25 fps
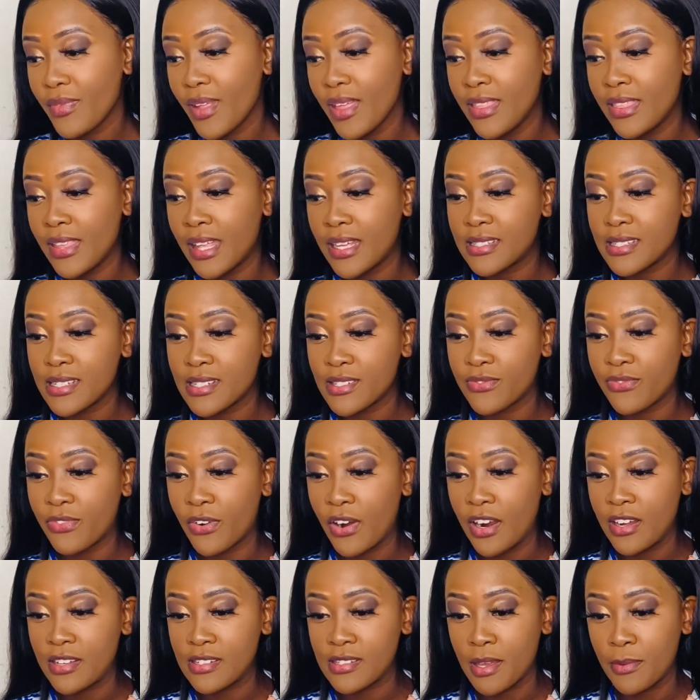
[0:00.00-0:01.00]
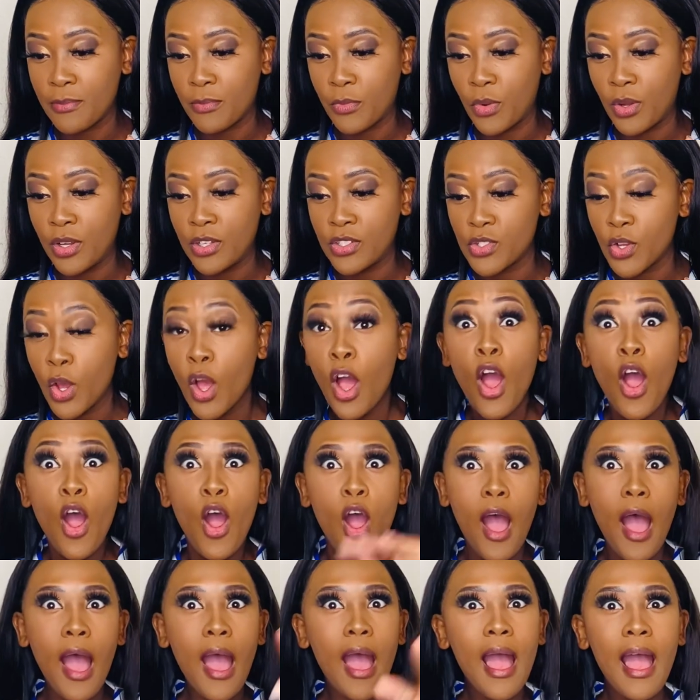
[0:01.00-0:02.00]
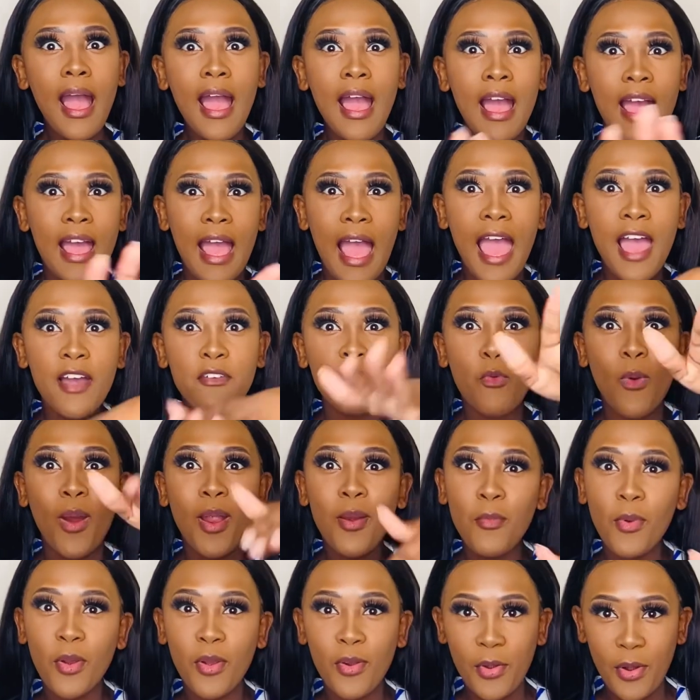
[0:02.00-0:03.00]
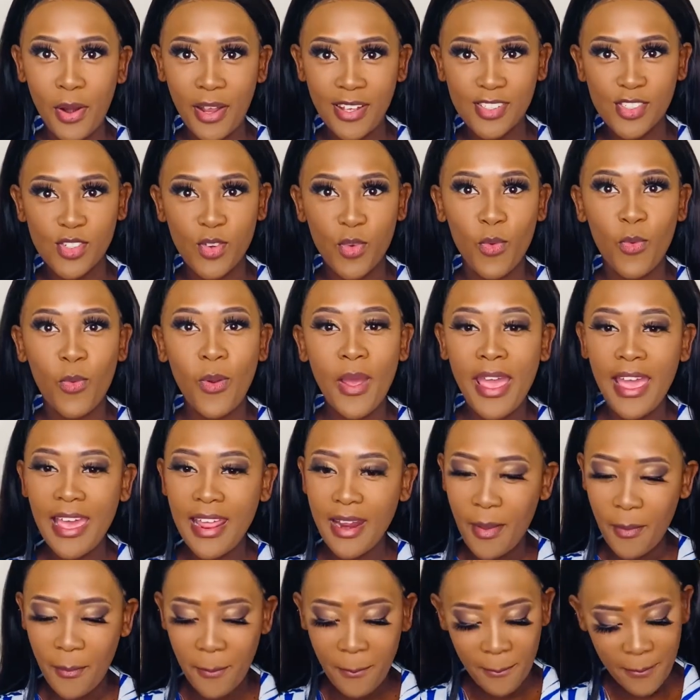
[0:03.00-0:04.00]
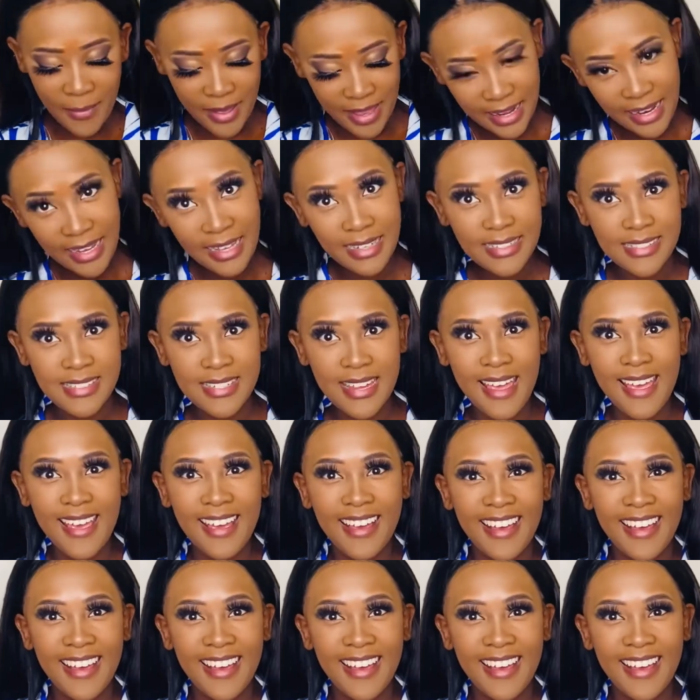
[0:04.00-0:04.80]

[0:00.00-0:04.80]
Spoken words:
That's as far as I'm going to. I have one more crush. Wait a minute.